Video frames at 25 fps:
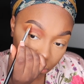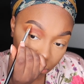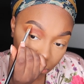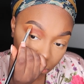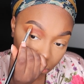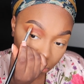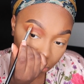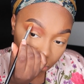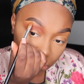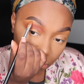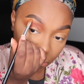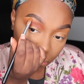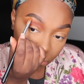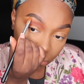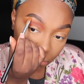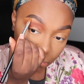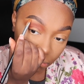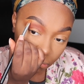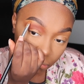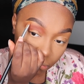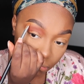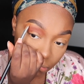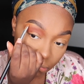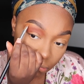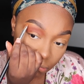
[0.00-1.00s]

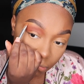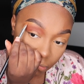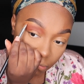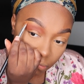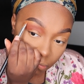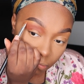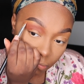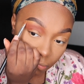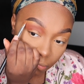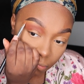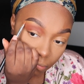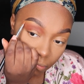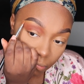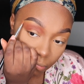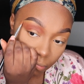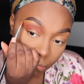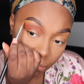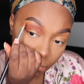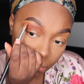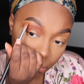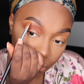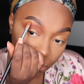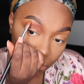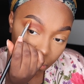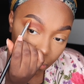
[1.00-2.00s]

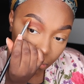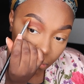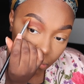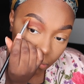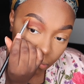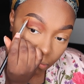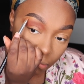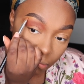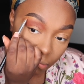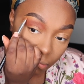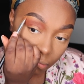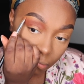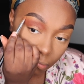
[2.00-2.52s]
No one is speaking in this clip.